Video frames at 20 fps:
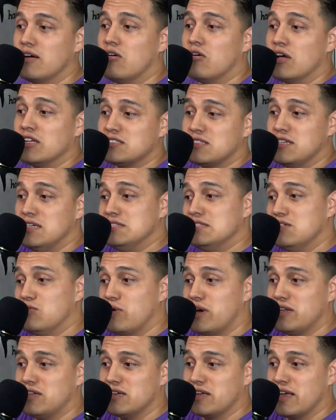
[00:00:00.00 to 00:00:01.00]
oh, that's the easy
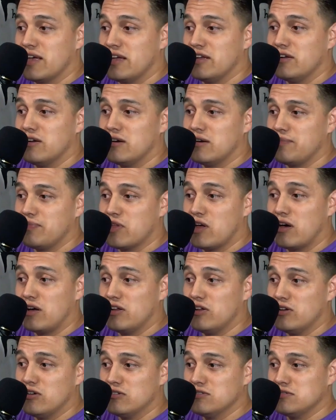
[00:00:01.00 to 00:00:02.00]
way to get your
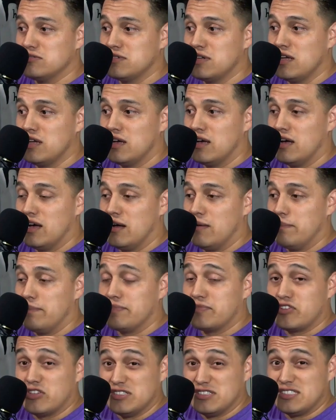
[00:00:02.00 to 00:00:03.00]
audios
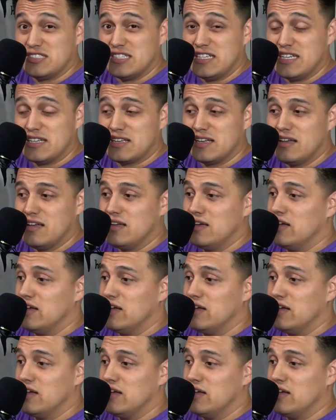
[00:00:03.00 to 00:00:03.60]
to sync.